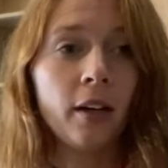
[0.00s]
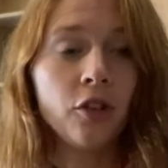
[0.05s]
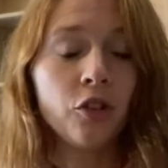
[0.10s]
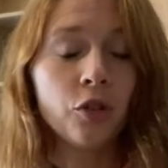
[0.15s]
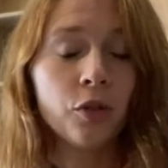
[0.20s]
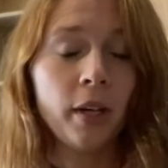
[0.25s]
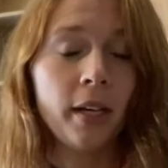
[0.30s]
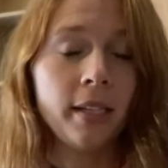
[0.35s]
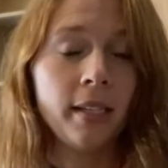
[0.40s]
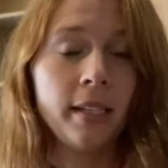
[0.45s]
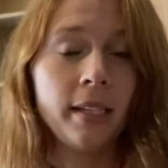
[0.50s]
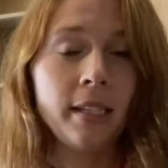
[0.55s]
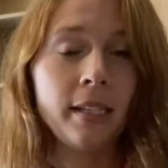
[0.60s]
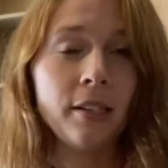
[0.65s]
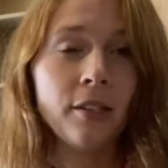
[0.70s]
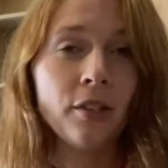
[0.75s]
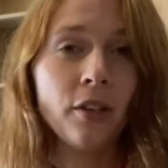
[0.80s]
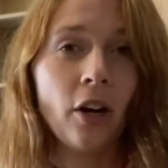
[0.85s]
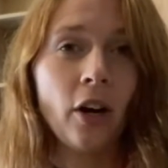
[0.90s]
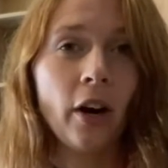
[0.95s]

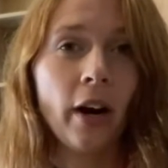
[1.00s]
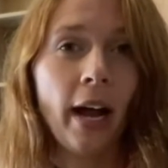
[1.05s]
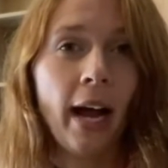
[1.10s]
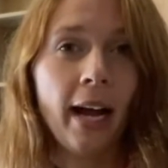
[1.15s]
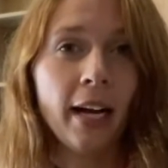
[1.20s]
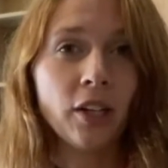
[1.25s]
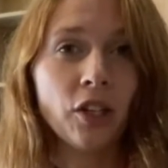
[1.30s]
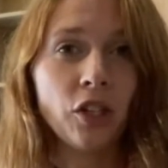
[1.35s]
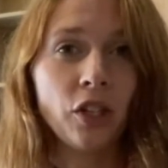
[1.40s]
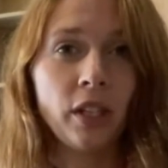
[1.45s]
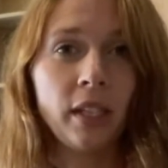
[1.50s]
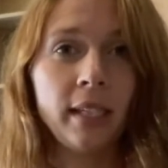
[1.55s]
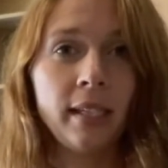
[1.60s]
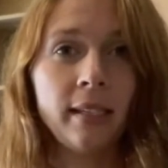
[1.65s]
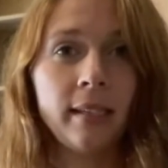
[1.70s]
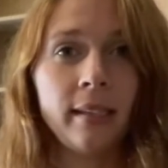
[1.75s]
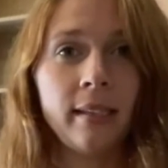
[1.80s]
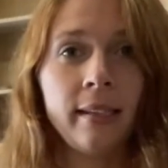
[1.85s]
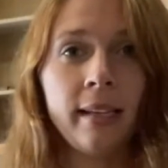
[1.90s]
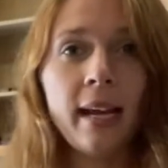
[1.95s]
trusses are actually
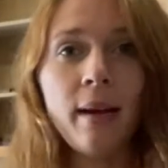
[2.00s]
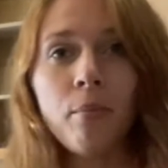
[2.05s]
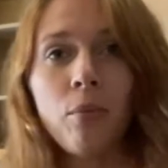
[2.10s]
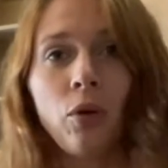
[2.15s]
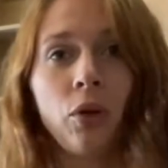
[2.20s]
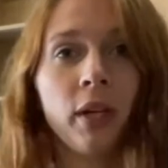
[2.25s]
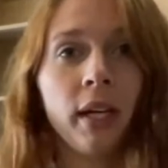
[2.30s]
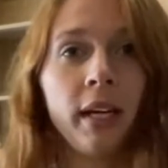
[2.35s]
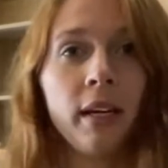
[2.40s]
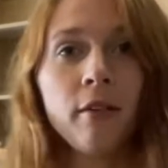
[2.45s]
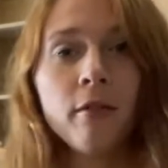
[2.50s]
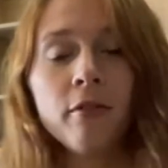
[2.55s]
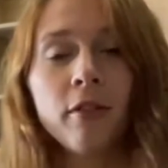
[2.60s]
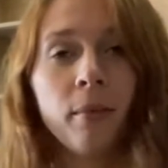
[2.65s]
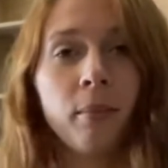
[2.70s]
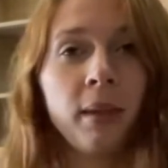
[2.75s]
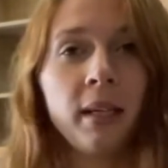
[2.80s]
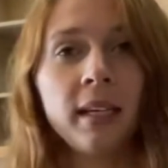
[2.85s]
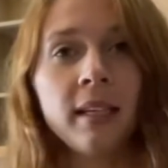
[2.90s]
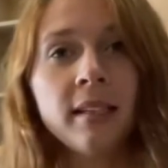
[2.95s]
stapled in
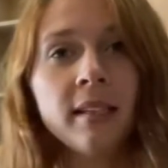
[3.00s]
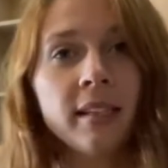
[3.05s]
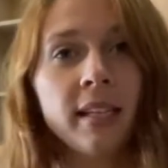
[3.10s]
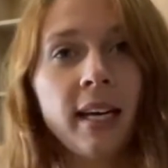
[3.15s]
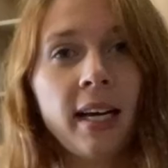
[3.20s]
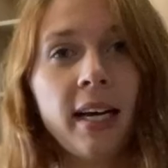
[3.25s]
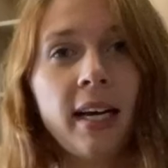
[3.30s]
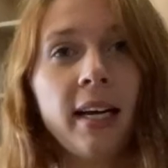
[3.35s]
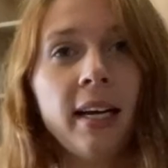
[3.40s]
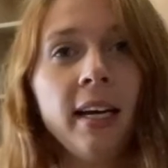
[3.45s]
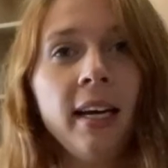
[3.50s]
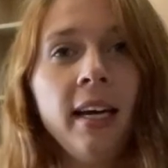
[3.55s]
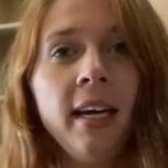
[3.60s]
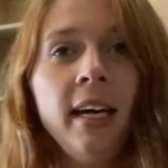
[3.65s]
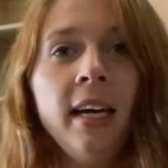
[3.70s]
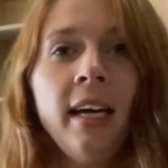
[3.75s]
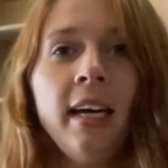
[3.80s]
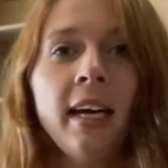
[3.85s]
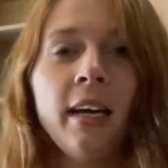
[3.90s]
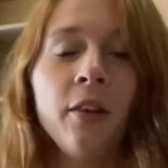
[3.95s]
from the inside,
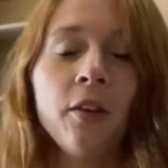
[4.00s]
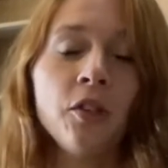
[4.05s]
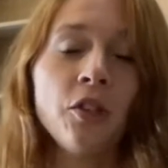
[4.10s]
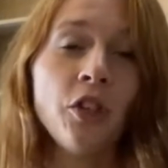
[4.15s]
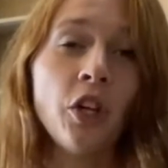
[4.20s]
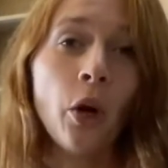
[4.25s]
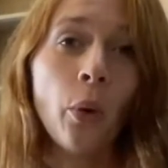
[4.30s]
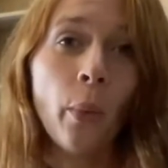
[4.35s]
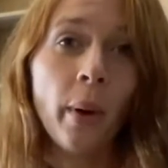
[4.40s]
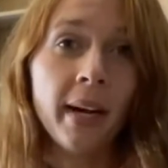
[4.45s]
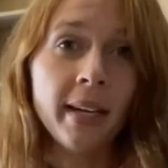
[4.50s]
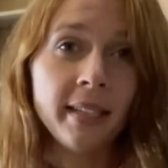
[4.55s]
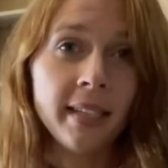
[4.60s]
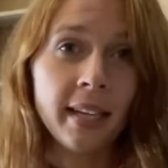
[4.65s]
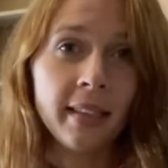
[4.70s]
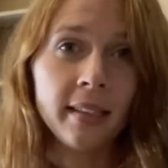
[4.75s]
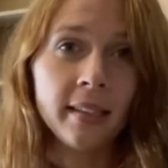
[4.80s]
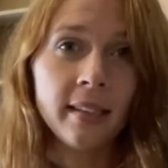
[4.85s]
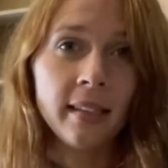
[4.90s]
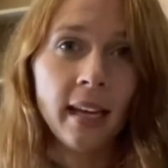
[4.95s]
and there's no way to
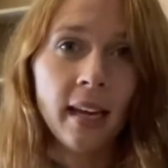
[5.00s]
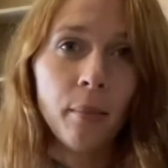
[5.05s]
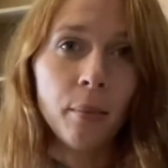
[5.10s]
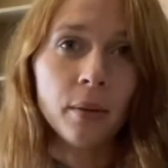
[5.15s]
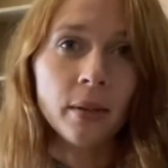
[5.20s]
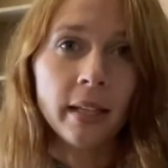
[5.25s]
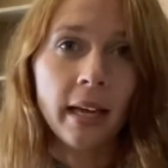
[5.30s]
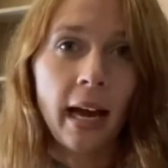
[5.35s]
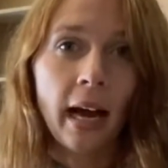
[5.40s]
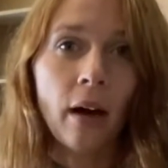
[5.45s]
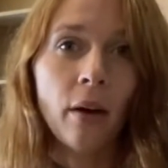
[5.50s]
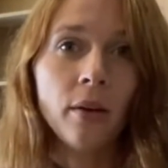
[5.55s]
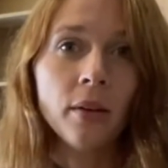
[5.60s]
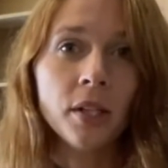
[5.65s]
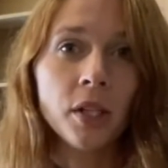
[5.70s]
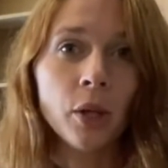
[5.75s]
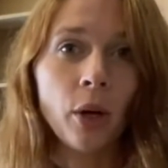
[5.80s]
take the staples out.